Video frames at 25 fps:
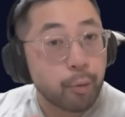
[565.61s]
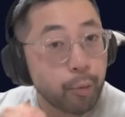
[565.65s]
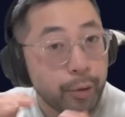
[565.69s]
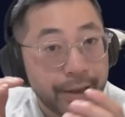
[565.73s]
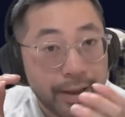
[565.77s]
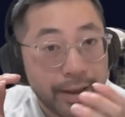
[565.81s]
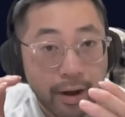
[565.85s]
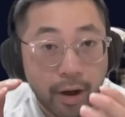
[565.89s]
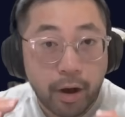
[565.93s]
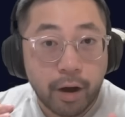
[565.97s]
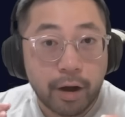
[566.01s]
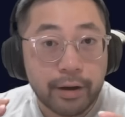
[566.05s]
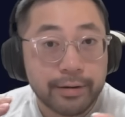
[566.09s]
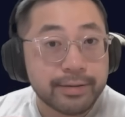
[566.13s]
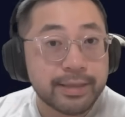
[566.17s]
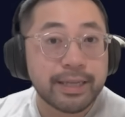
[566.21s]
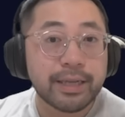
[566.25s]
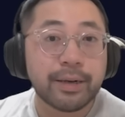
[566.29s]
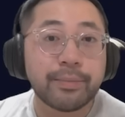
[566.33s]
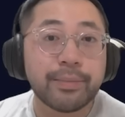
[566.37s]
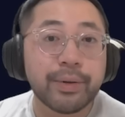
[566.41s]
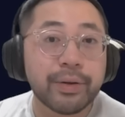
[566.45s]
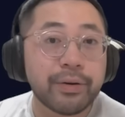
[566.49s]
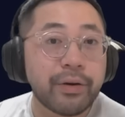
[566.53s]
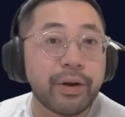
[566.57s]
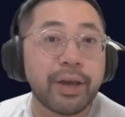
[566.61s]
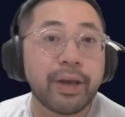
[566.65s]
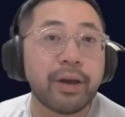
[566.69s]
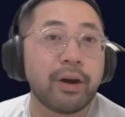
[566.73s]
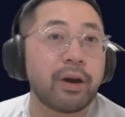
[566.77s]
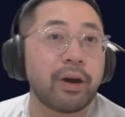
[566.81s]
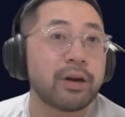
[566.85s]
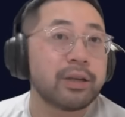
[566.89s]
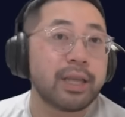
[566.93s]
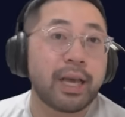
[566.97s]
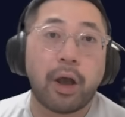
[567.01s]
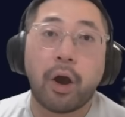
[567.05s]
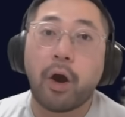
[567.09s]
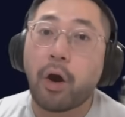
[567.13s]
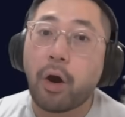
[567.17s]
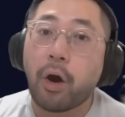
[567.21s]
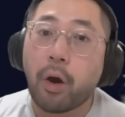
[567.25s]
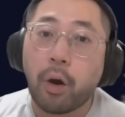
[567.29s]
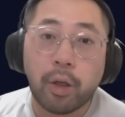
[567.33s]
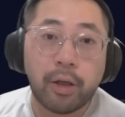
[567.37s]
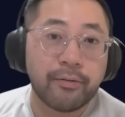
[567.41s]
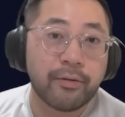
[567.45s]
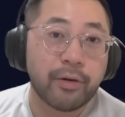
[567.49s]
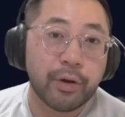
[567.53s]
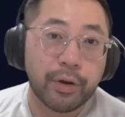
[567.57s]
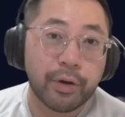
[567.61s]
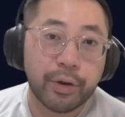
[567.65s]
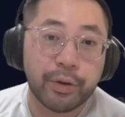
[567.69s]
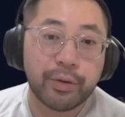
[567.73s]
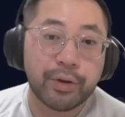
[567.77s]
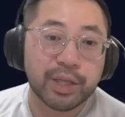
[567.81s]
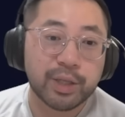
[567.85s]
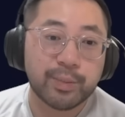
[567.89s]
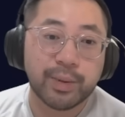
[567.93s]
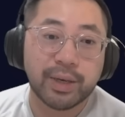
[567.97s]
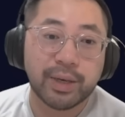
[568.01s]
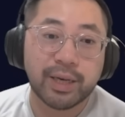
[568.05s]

We all need immunity on all of our units,